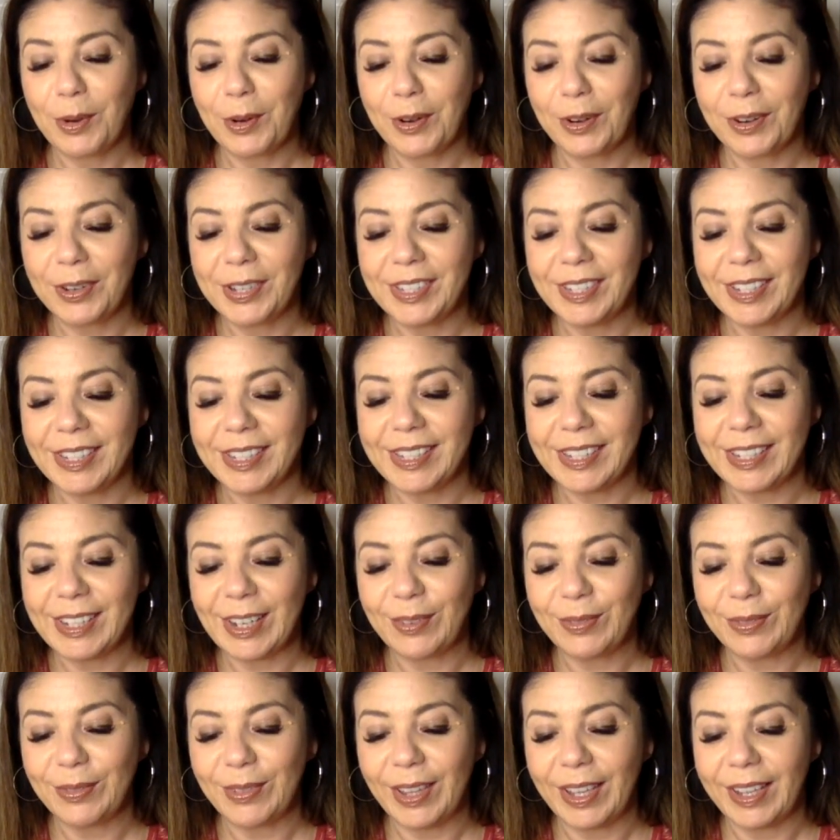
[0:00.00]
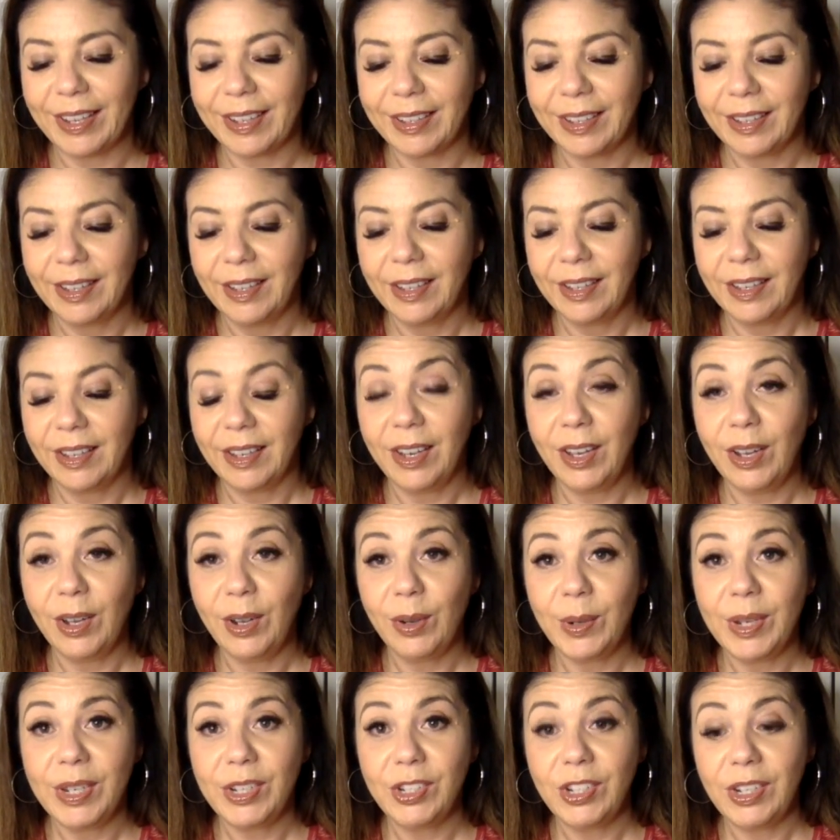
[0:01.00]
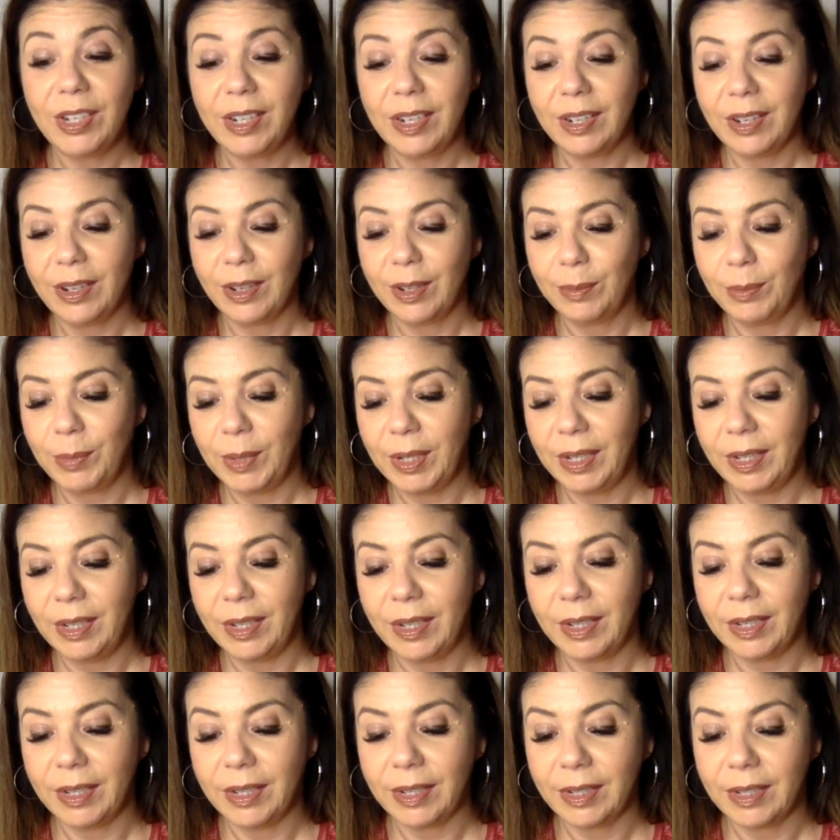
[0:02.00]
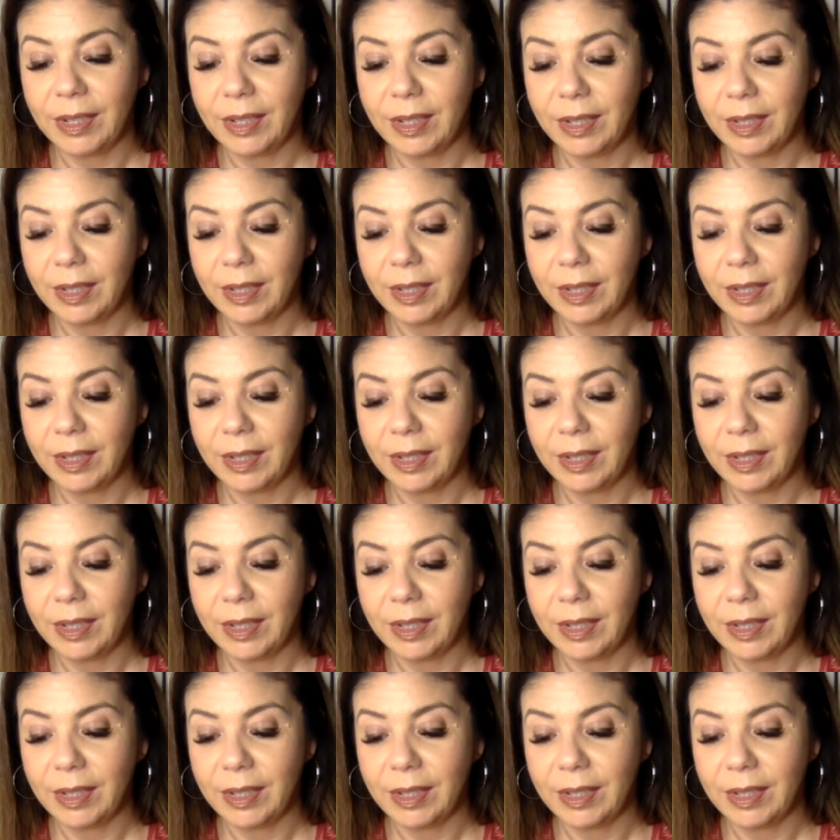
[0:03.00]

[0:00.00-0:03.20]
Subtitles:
Or is this stuff like, oh, he cheated on me and